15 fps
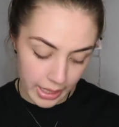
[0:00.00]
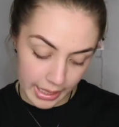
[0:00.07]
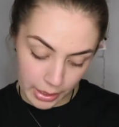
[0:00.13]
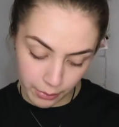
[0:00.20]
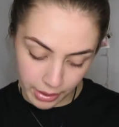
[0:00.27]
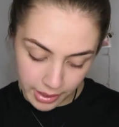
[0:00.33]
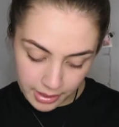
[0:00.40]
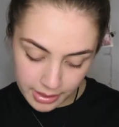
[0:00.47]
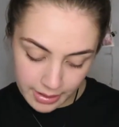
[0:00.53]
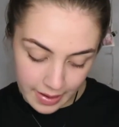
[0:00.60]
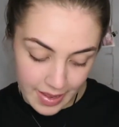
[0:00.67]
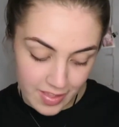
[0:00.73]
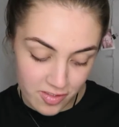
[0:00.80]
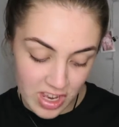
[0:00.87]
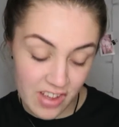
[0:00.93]
anyway,
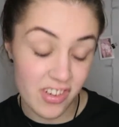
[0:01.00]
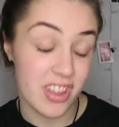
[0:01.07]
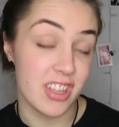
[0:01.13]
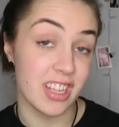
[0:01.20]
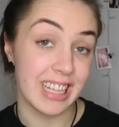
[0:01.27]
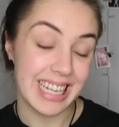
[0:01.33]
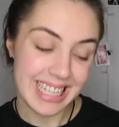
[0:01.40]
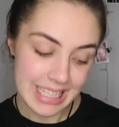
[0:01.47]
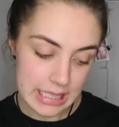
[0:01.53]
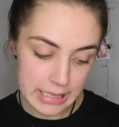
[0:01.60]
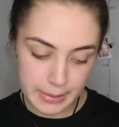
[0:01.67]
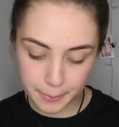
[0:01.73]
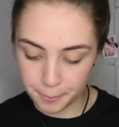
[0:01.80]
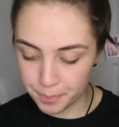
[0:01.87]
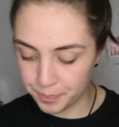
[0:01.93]
nevertheless.